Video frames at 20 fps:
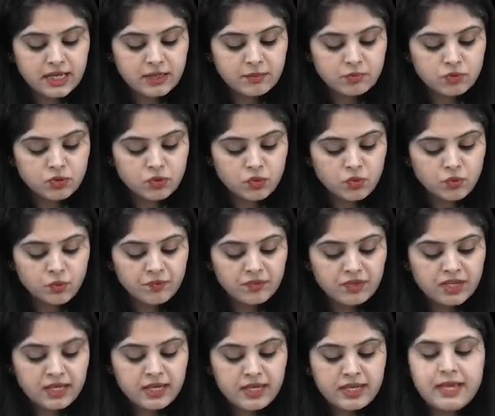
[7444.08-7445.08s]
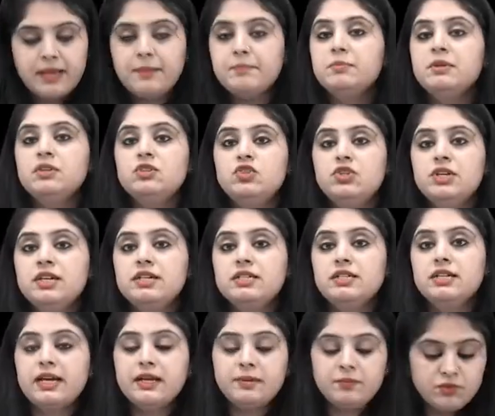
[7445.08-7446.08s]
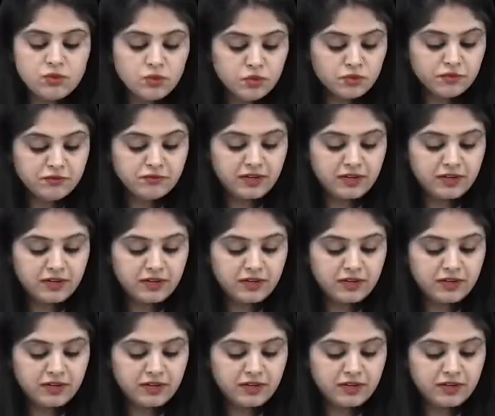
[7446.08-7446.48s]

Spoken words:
type 2. MPGN type 2.